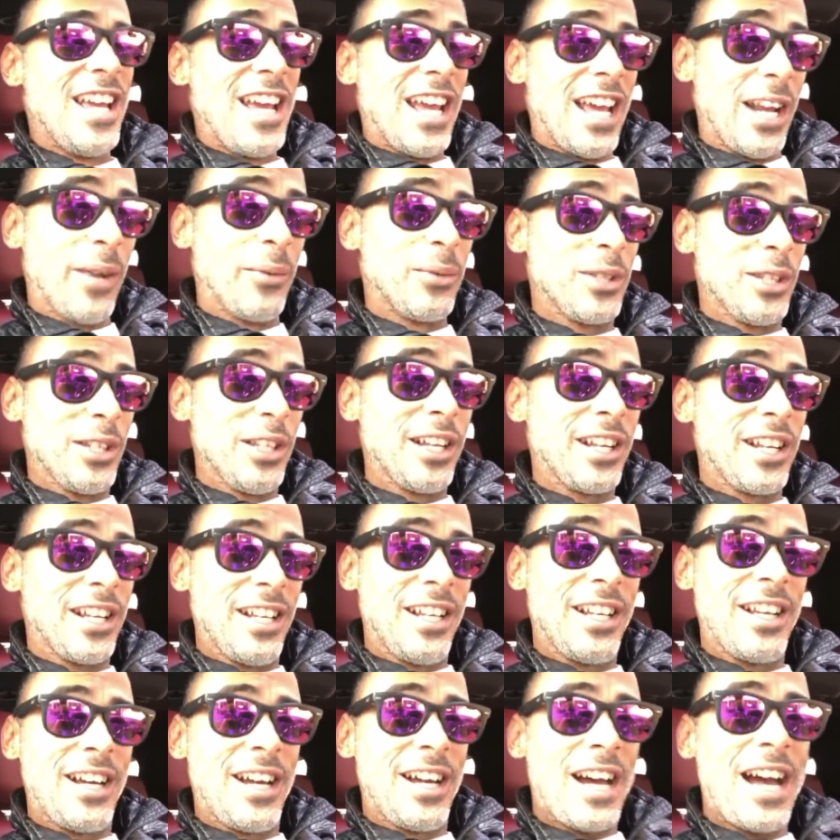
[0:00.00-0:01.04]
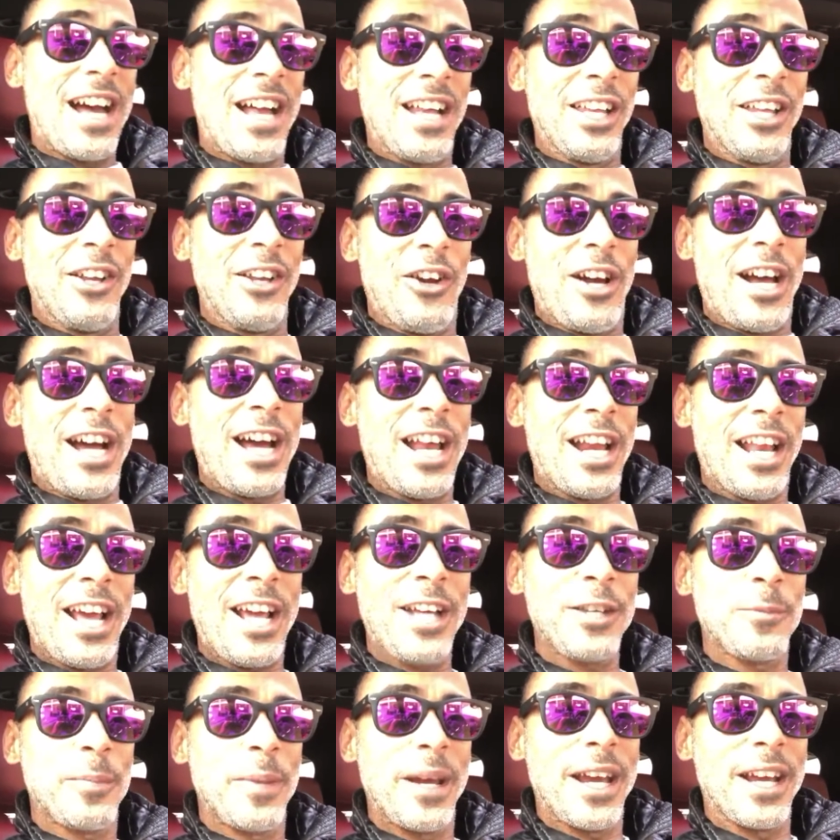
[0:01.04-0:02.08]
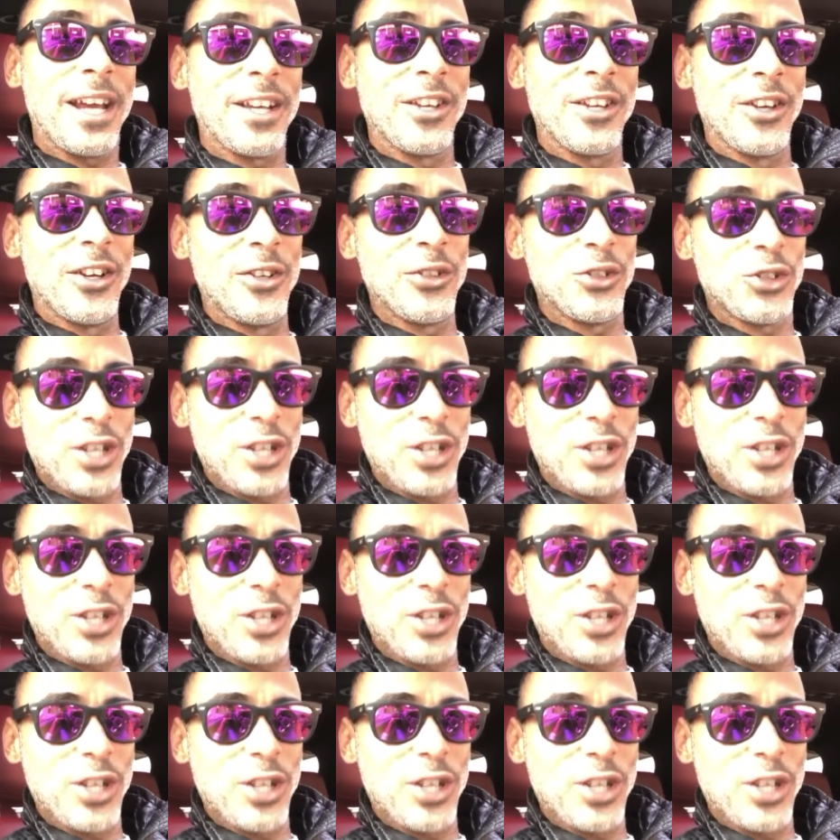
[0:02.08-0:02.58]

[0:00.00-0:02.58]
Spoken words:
and it was a little hot hatchback.